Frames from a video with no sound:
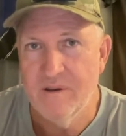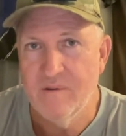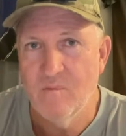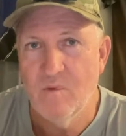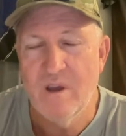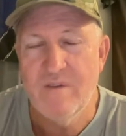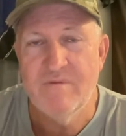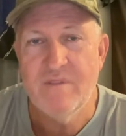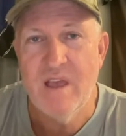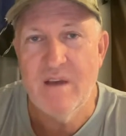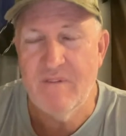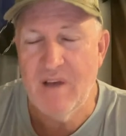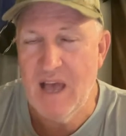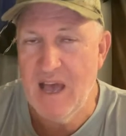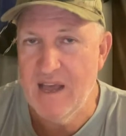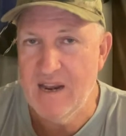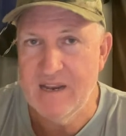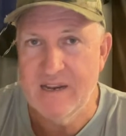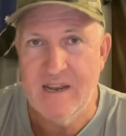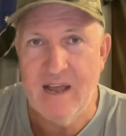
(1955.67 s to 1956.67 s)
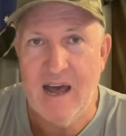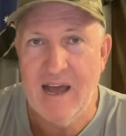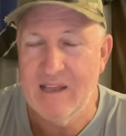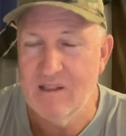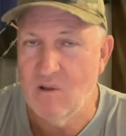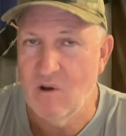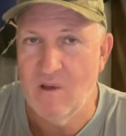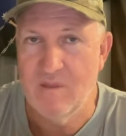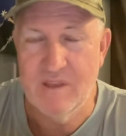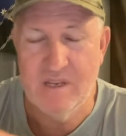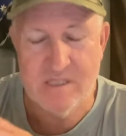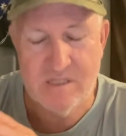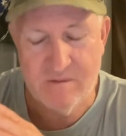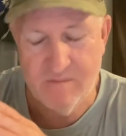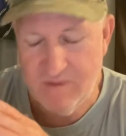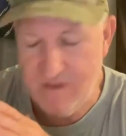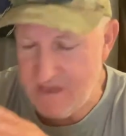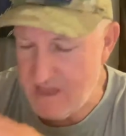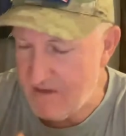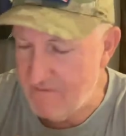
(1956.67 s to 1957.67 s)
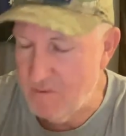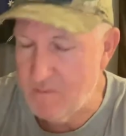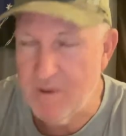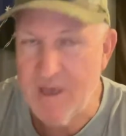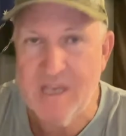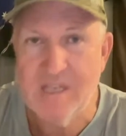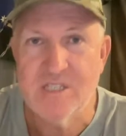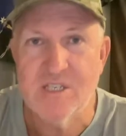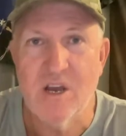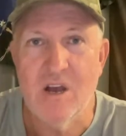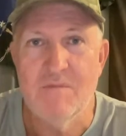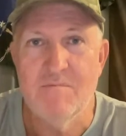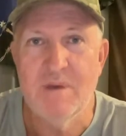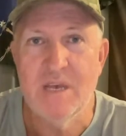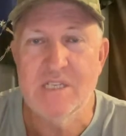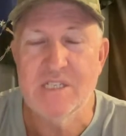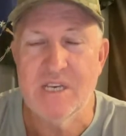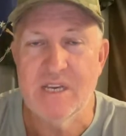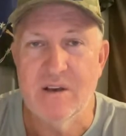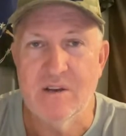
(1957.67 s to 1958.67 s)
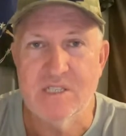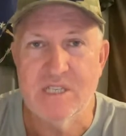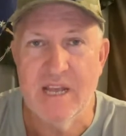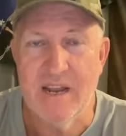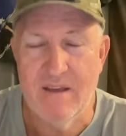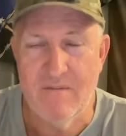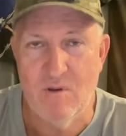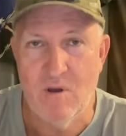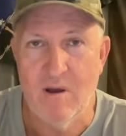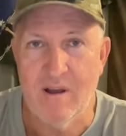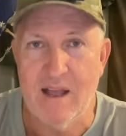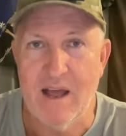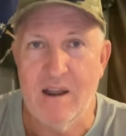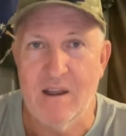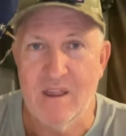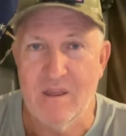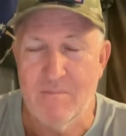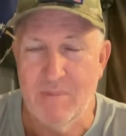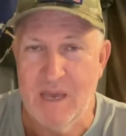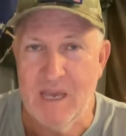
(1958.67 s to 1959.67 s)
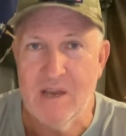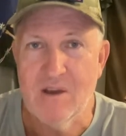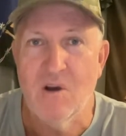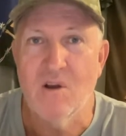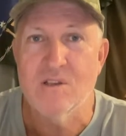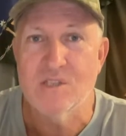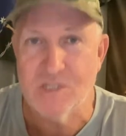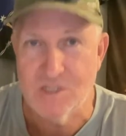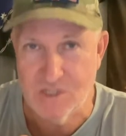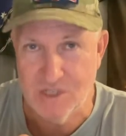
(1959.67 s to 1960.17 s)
we've never had a day like this, never been so busy. I said, everyone going to the Pink concert?